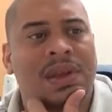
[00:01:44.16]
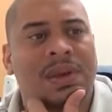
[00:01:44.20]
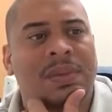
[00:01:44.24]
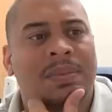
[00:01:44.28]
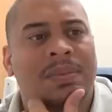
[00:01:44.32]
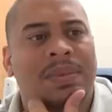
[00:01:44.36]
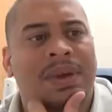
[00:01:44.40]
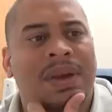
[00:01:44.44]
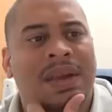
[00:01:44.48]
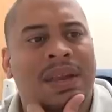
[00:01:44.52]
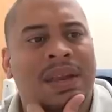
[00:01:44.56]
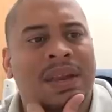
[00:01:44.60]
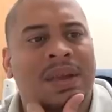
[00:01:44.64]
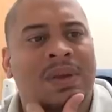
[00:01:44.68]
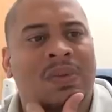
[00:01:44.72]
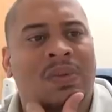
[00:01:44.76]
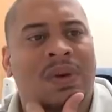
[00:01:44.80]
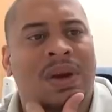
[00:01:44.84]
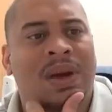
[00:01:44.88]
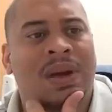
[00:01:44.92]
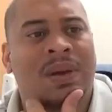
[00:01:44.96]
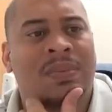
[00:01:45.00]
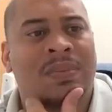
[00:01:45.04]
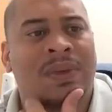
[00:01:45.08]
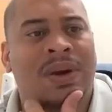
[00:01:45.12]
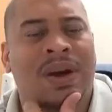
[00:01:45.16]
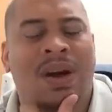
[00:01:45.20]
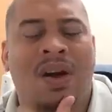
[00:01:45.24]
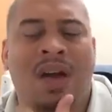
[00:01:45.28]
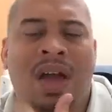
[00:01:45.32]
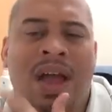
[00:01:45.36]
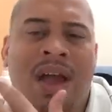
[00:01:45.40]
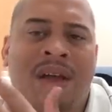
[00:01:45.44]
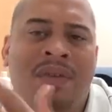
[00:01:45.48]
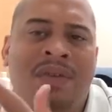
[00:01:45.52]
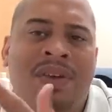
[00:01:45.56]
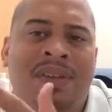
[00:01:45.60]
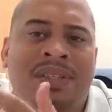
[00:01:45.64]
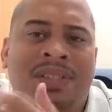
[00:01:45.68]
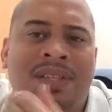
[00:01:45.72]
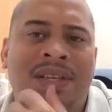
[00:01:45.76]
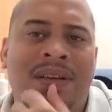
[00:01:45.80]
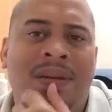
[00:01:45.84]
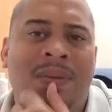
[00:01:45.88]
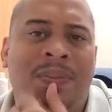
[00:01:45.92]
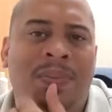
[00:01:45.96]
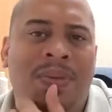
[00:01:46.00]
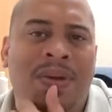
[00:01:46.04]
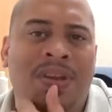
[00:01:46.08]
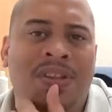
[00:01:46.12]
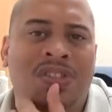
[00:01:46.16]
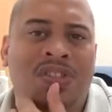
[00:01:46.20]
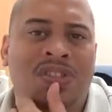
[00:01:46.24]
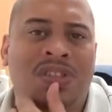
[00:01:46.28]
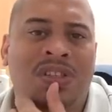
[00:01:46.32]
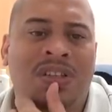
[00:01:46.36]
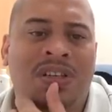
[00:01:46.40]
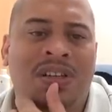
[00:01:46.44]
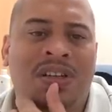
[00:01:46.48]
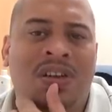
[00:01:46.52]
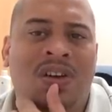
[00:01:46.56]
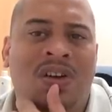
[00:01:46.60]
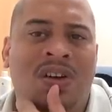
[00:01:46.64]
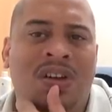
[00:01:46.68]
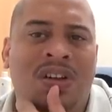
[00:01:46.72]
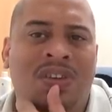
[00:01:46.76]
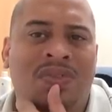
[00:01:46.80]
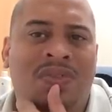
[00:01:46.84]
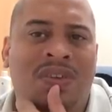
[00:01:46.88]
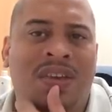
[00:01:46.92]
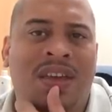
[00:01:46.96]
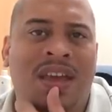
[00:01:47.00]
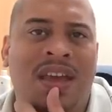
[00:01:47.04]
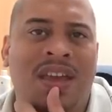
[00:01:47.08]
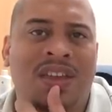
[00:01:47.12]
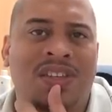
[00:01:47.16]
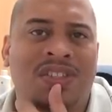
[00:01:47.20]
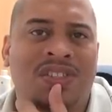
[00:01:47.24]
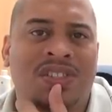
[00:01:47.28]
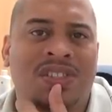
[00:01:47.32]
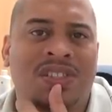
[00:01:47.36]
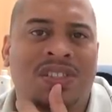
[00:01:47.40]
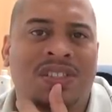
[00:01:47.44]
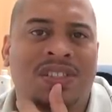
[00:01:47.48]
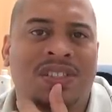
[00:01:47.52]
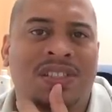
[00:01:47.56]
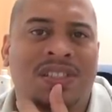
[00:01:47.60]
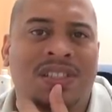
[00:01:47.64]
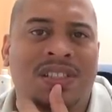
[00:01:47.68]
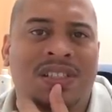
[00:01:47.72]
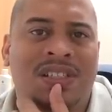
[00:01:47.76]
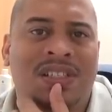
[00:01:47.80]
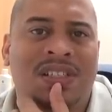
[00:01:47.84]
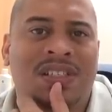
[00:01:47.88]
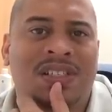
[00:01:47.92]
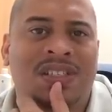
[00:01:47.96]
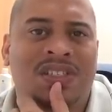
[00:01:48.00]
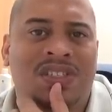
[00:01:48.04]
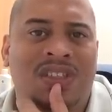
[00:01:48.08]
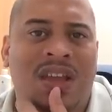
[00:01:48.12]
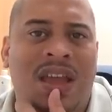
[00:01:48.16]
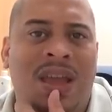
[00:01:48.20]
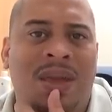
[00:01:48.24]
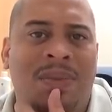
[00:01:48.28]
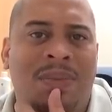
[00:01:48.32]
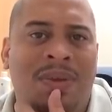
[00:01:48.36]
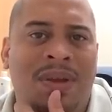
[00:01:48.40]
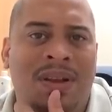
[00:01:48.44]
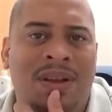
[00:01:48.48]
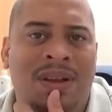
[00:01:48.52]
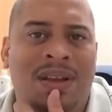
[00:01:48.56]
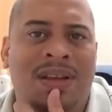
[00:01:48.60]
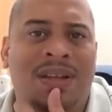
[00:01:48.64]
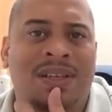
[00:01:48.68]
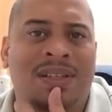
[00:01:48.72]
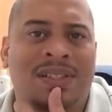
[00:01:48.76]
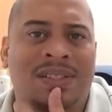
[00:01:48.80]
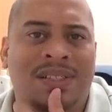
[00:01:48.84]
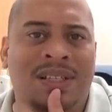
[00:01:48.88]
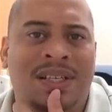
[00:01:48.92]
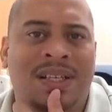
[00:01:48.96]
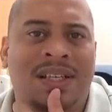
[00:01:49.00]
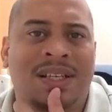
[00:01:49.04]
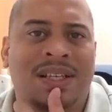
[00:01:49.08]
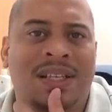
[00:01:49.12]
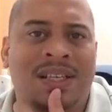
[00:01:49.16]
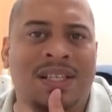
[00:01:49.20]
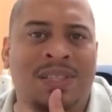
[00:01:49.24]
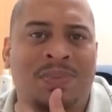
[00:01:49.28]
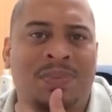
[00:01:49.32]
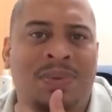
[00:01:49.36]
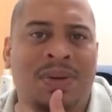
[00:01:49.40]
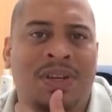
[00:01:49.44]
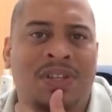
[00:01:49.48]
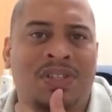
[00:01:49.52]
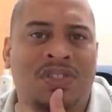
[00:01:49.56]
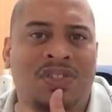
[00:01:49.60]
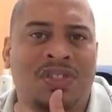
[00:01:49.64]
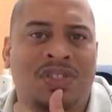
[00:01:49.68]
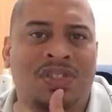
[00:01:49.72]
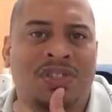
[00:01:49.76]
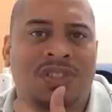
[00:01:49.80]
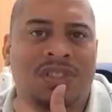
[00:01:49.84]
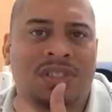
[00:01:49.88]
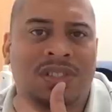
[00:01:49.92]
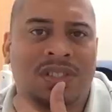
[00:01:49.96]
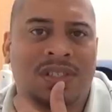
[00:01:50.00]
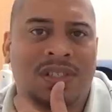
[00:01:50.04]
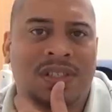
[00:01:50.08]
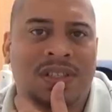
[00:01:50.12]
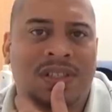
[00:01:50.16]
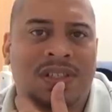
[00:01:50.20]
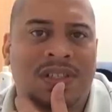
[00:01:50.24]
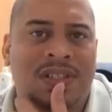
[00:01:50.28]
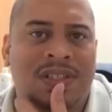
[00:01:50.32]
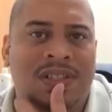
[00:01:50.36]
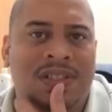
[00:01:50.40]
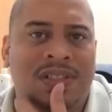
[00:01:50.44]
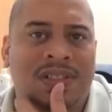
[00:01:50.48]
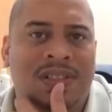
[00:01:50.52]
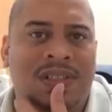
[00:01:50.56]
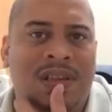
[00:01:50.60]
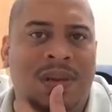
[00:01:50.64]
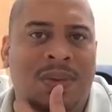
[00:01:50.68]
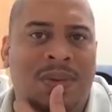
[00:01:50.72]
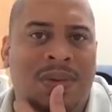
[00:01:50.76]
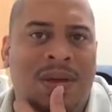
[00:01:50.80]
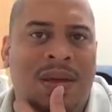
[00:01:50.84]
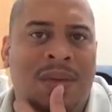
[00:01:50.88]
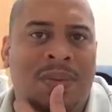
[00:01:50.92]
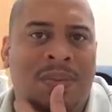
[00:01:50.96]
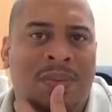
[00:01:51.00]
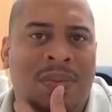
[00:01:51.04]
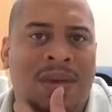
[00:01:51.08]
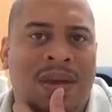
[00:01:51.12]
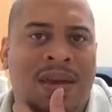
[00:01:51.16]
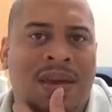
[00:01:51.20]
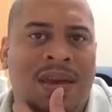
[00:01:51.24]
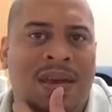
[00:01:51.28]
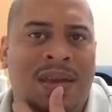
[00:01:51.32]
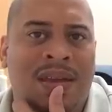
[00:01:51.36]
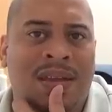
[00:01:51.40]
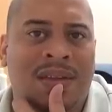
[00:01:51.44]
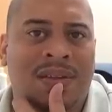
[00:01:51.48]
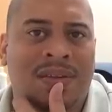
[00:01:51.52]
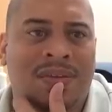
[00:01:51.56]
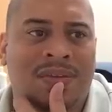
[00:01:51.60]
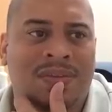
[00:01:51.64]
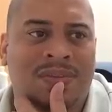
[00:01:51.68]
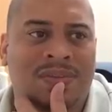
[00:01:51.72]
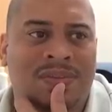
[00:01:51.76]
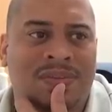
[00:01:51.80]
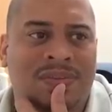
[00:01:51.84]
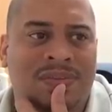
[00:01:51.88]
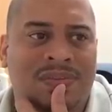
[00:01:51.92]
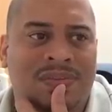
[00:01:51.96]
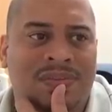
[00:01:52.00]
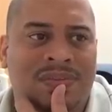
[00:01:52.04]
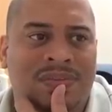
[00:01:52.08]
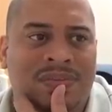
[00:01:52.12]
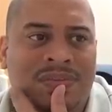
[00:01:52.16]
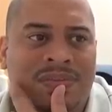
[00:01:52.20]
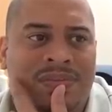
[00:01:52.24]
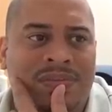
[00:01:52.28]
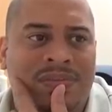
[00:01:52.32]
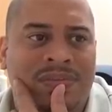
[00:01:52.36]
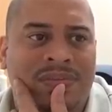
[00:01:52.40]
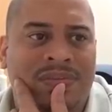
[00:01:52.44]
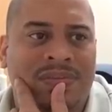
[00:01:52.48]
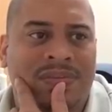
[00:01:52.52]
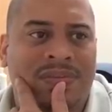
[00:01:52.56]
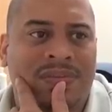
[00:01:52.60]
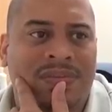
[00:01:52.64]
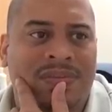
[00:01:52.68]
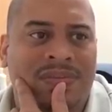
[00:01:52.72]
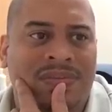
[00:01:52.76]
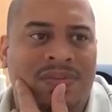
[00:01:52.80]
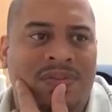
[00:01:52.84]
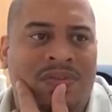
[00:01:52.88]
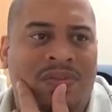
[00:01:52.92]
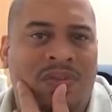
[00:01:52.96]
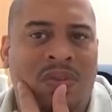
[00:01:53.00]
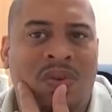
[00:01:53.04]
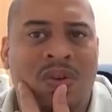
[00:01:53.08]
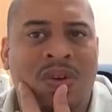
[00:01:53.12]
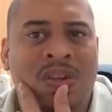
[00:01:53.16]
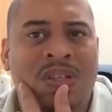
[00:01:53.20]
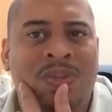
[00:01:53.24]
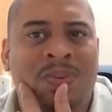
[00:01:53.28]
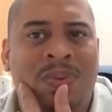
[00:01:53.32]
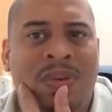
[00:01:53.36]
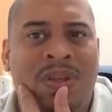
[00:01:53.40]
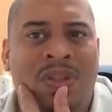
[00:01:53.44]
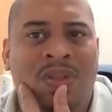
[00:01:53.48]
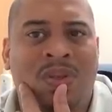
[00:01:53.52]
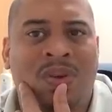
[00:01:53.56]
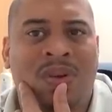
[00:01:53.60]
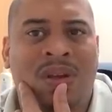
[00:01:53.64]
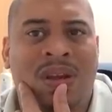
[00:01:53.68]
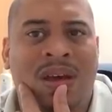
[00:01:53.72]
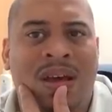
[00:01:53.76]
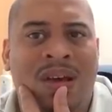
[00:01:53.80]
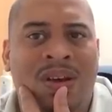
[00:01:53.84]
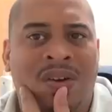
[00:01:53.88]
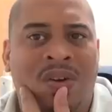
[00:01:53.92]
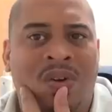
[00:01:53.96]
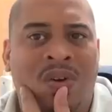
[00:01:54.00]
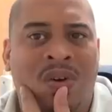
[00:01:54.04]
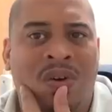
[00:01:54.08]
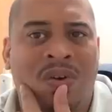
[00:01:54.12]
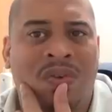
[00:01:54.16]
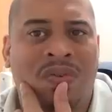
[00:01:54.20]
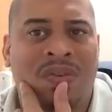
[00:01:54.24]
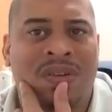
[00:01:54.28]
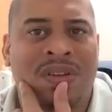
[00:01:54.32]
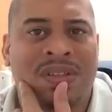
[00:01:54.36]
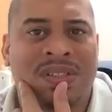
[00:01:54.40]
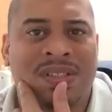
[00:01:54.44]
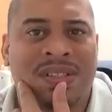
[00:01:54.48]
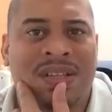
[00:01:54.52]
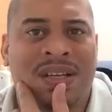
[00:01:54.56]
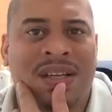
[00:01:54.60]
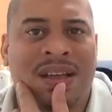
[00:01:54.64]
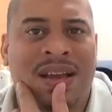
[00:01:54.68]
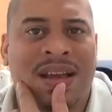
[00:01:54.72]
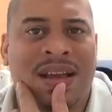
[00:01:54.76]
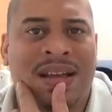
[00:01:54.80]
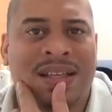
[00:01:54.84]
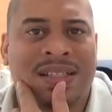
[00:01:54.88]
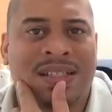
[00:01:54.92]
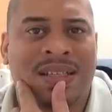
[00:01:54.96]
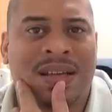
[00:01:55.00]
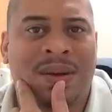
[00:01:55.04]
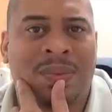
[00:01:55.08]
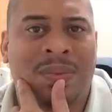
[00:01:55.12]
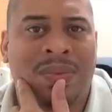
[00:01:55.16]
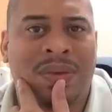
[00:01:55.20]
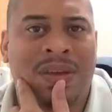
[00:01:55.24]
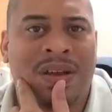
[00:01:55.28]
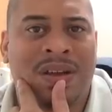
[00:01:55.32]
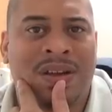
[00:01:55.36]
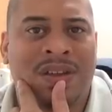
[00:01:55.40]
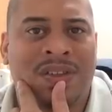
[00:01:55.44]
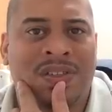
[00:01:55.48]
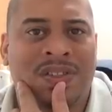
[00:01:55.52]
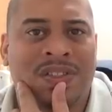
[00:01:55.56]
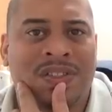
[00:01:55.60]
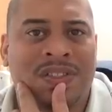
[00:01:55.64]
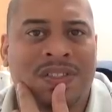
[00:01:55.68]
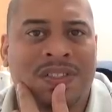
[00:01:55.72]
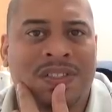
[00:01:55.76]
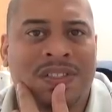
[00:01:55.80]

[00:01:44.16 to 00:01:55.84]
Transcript: But anyway, but every single picture in all these vacations, Jamie Lynn is in these pictures. So I'm like, man, Floyd's been through a lot of girlfriends in the last couple years.